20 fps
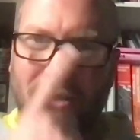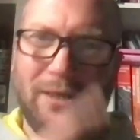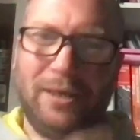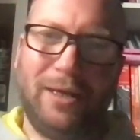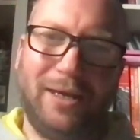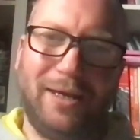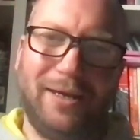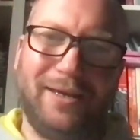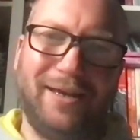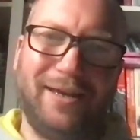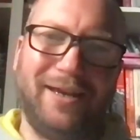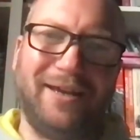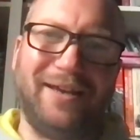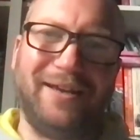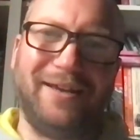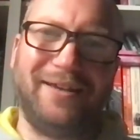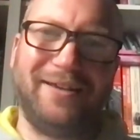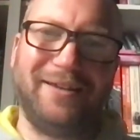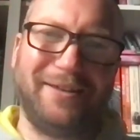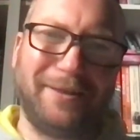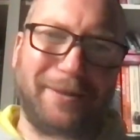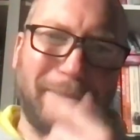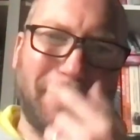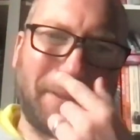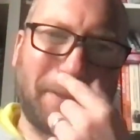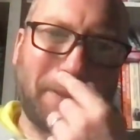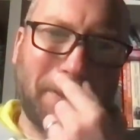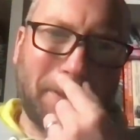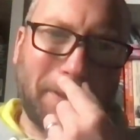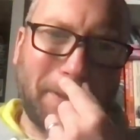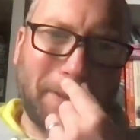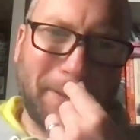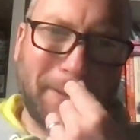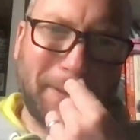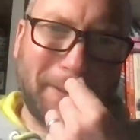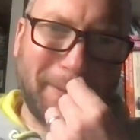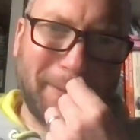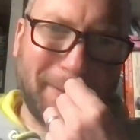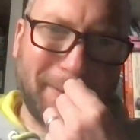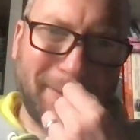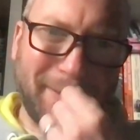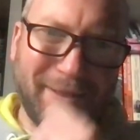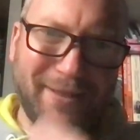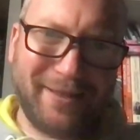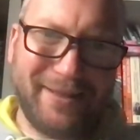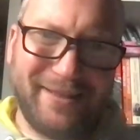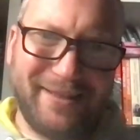And sometimes think it might be very